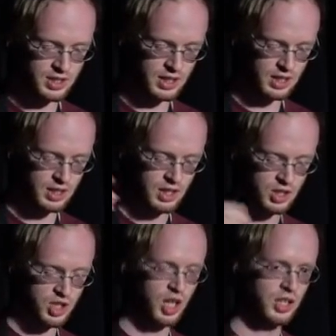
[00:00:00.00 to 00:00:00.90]
that
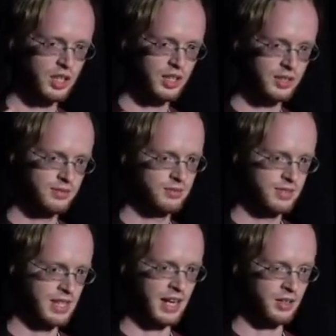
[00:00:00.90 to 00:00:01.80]
Charlie
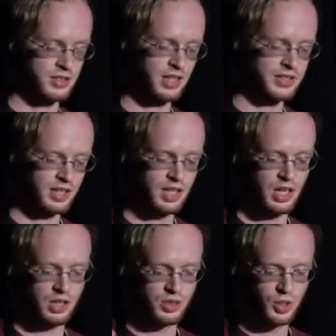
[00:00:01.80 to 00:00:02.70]
tango, delta,
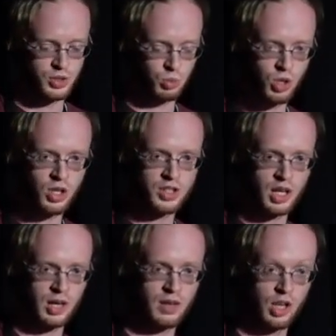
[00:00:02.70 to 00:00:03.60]
those words
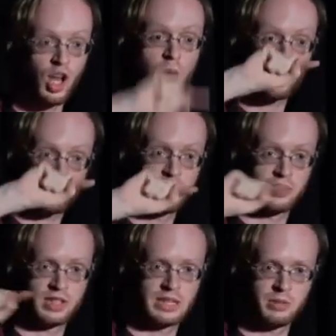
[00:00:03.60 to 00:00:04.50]
are a lot more
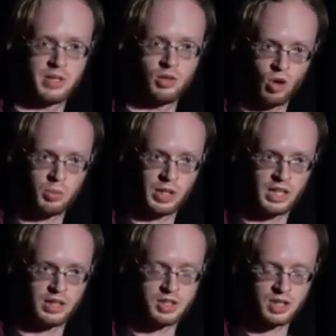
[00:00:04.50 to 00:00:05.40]
frequent than they would be in normal
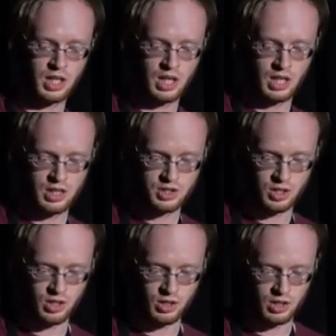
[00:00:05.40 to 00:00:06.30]
English.
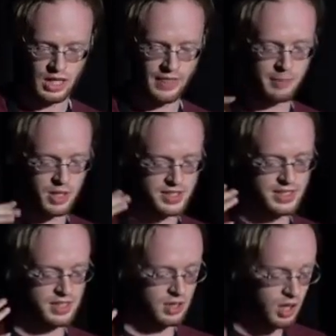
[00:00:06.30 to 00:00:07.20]
So, and that process
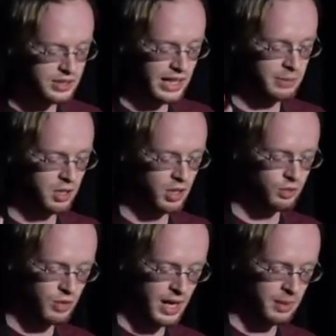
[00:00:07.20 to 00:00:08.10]
takes a long time and a lot of
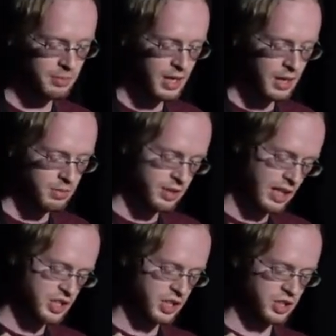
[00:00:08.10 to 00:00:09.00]
RAM, but you can
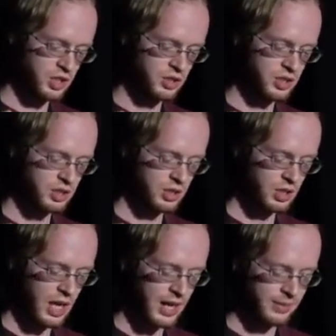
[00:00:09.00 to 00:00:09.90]
actually introduce
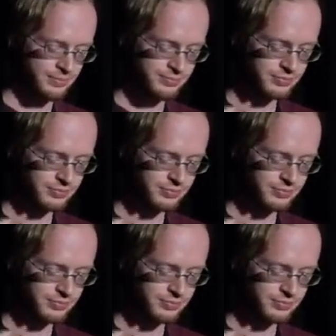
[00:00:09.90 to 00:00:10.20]
um,